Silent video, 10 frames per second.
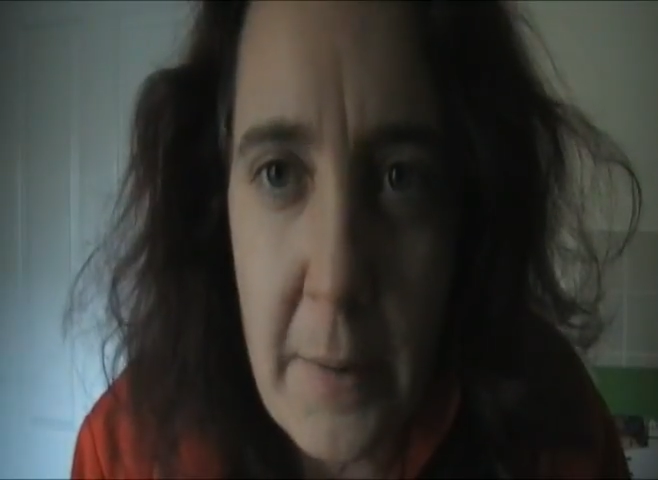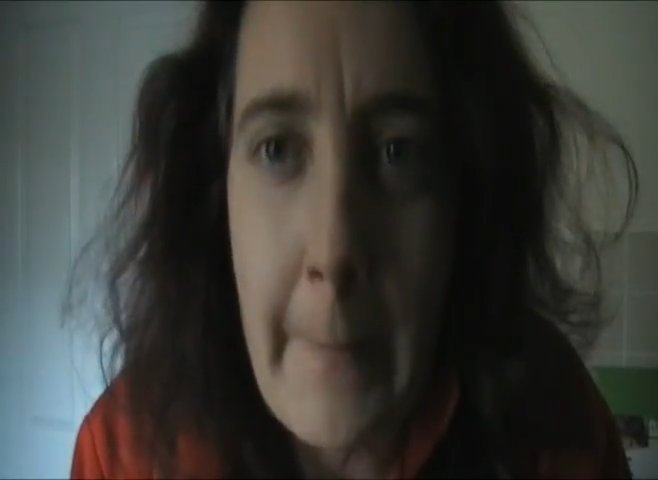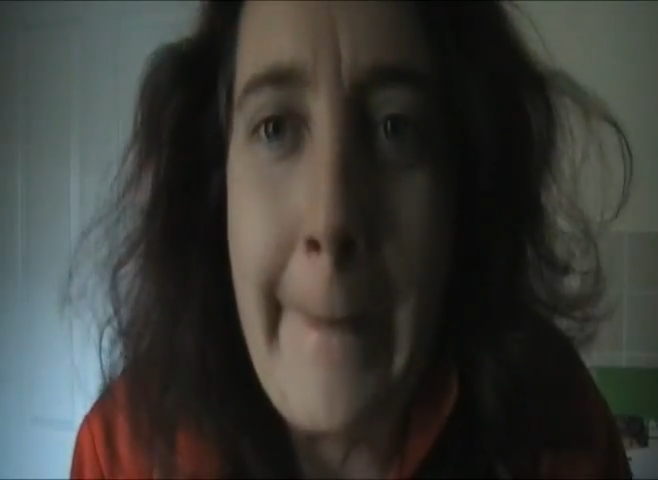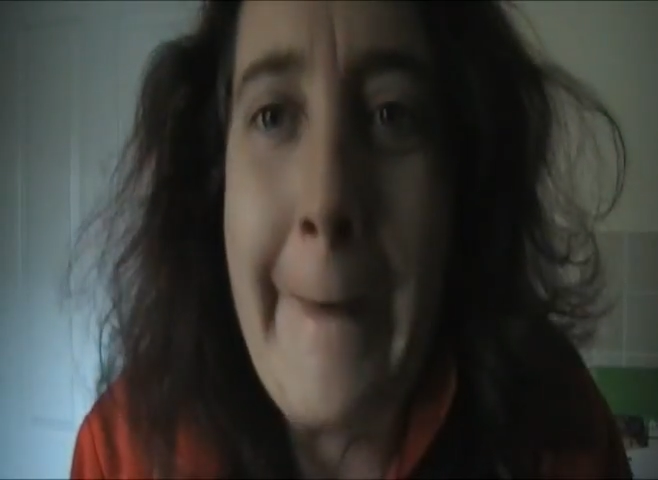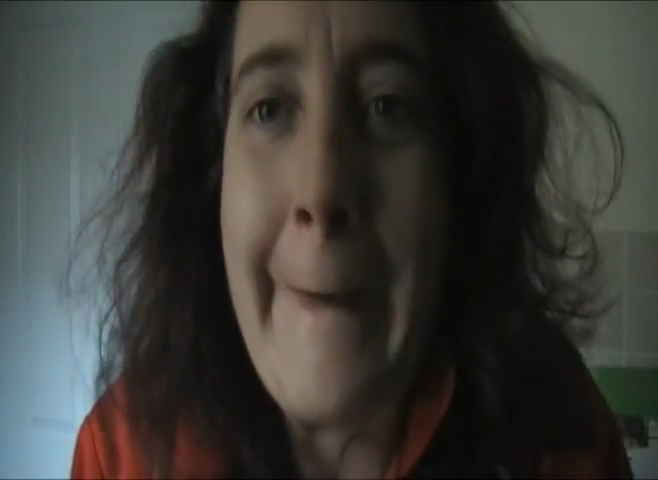
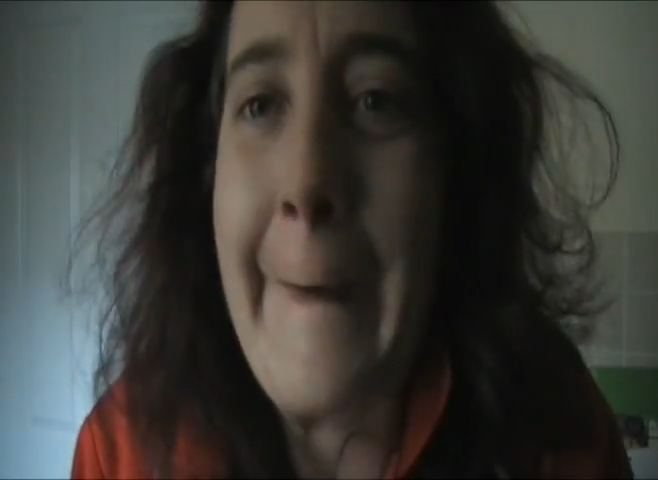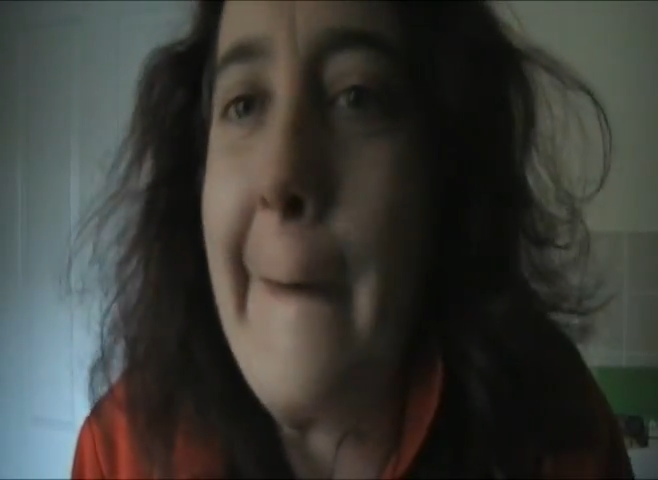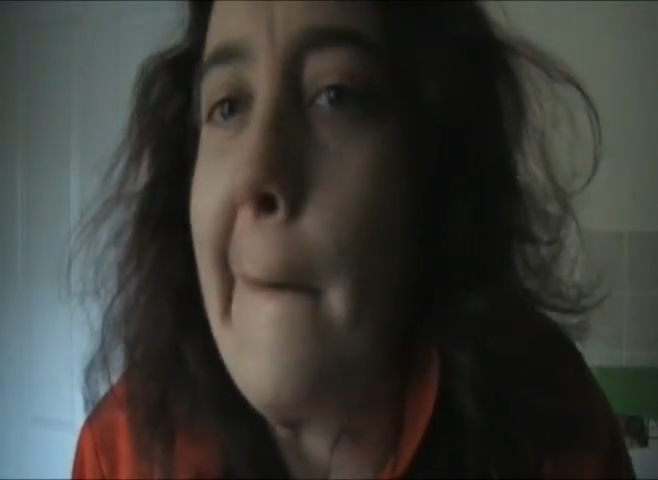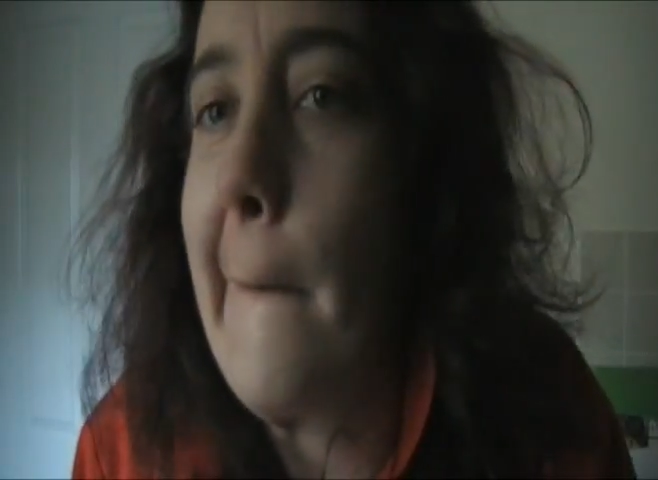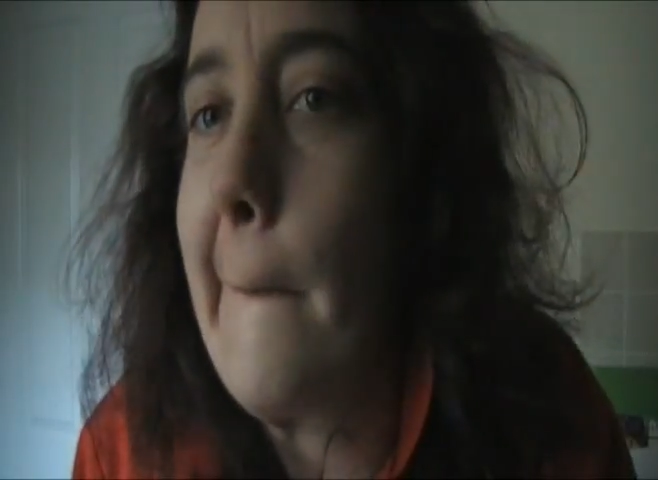I mean, if you
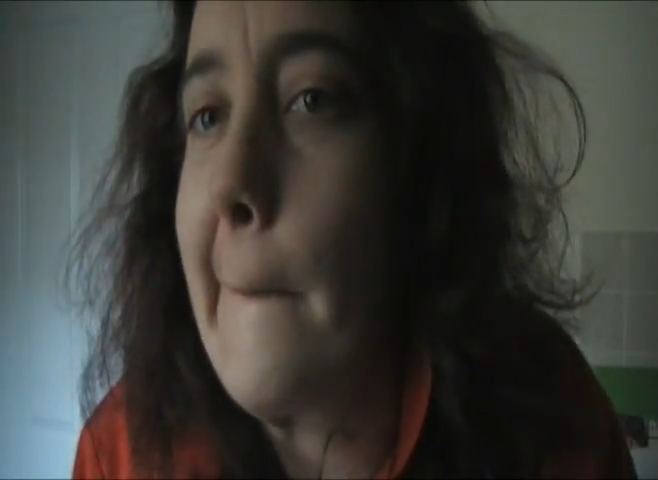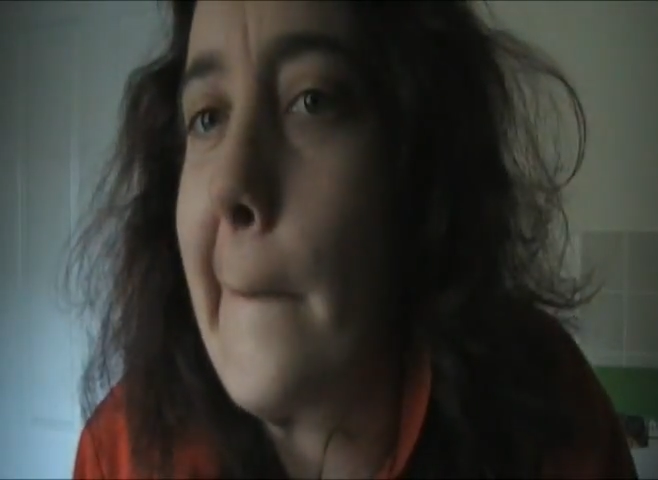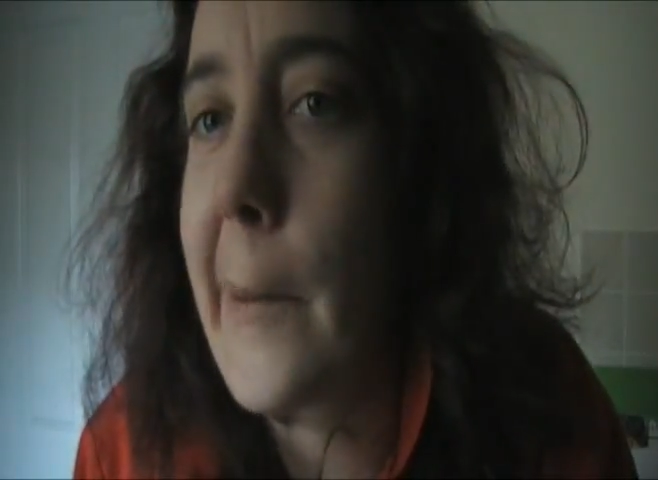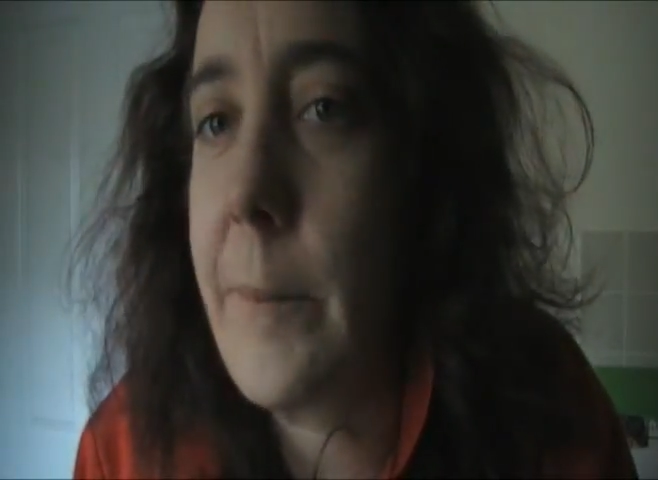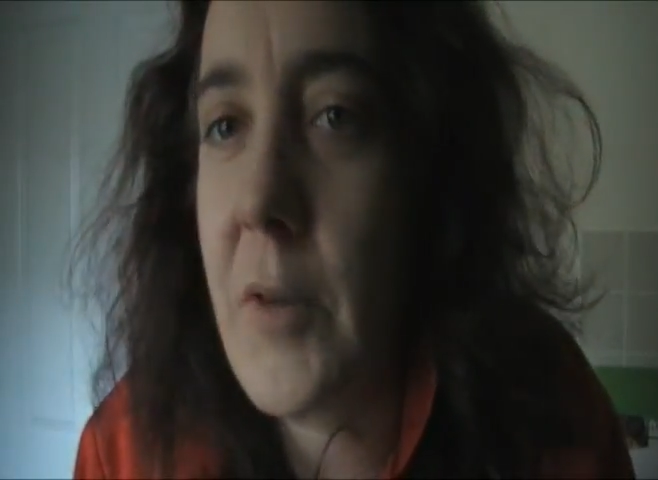see,
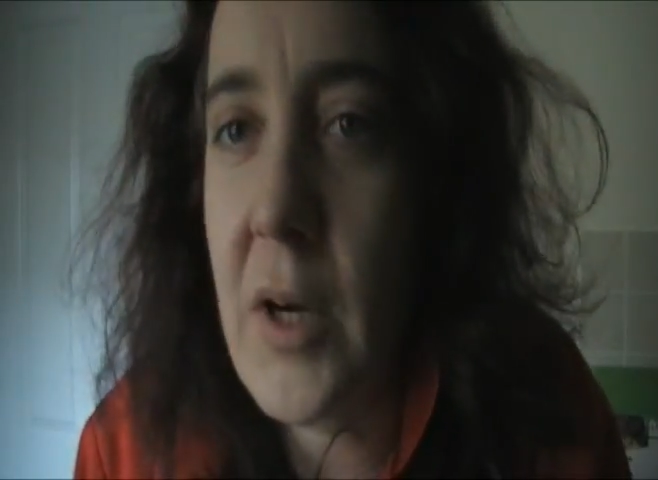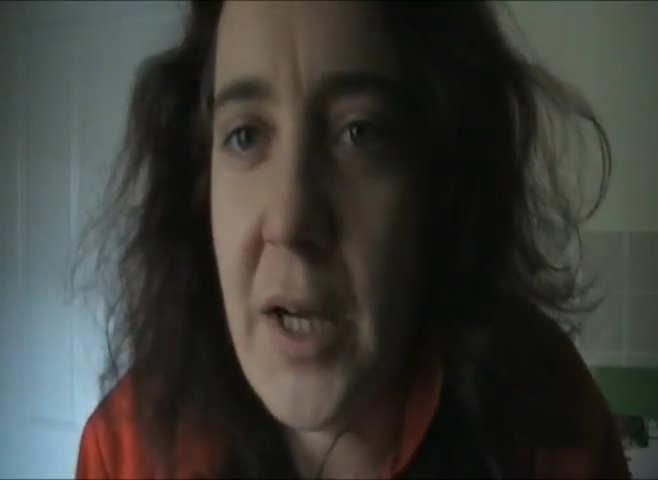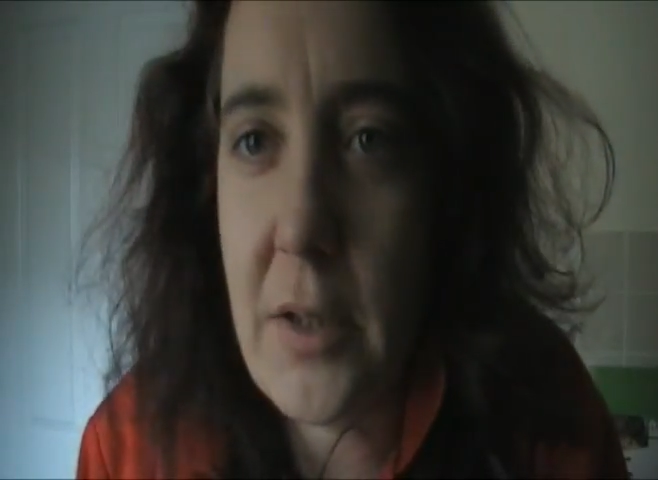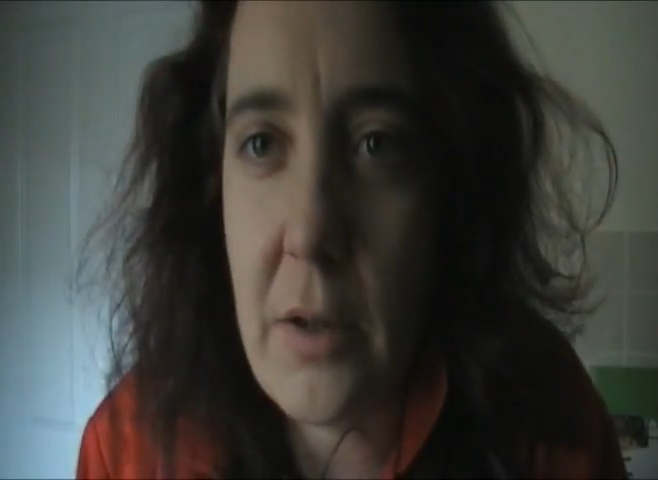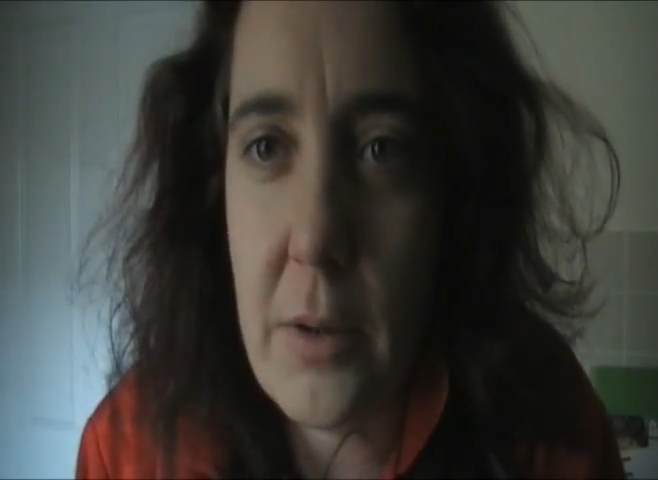
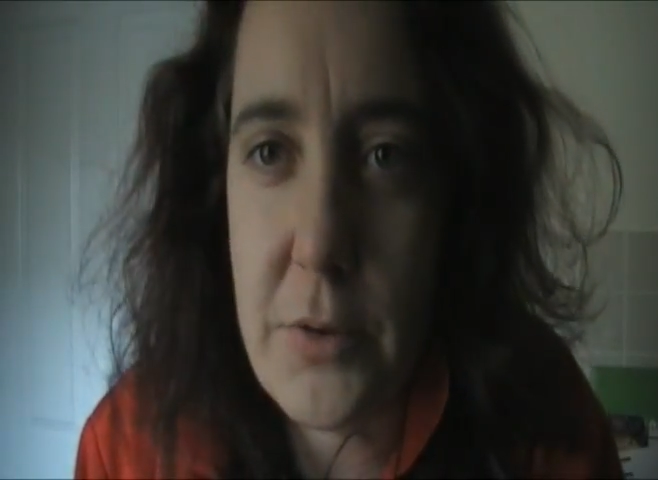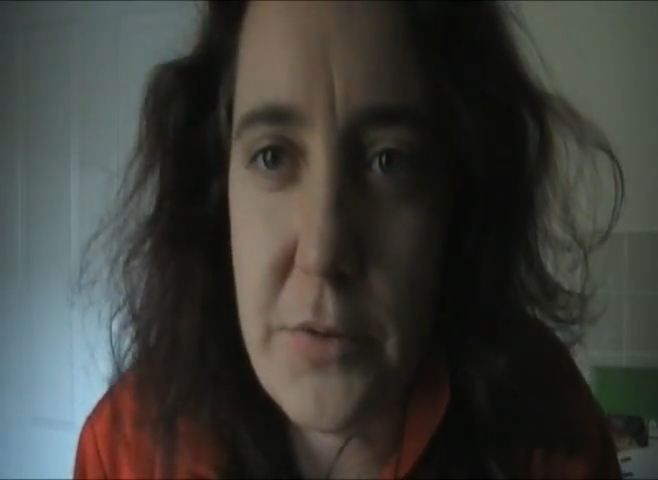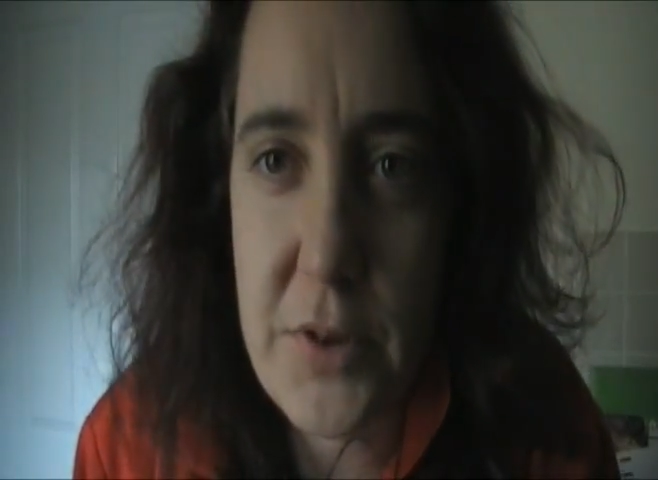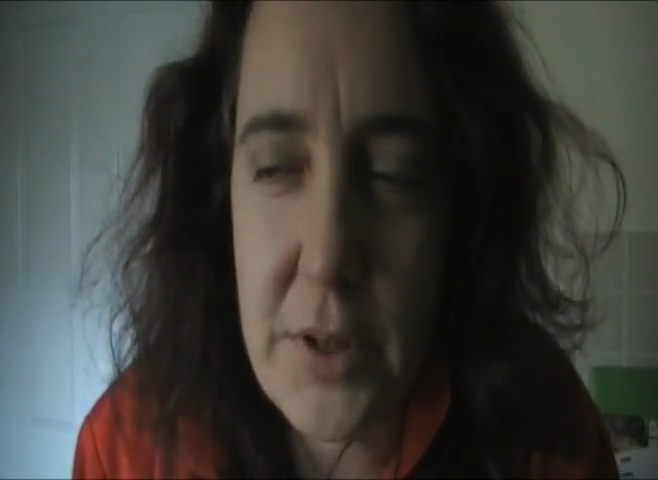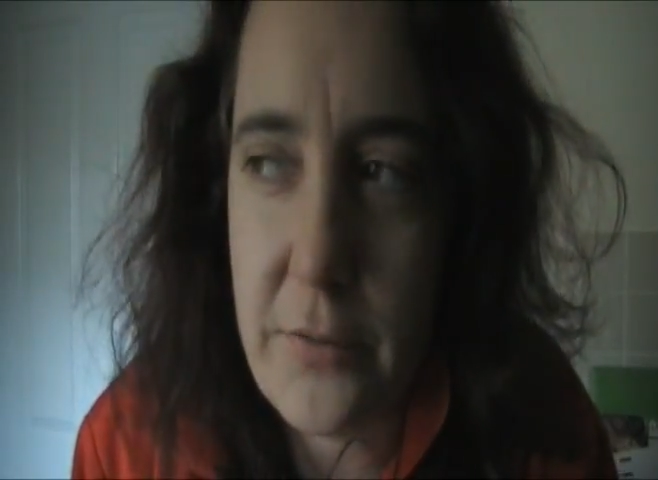I was off sick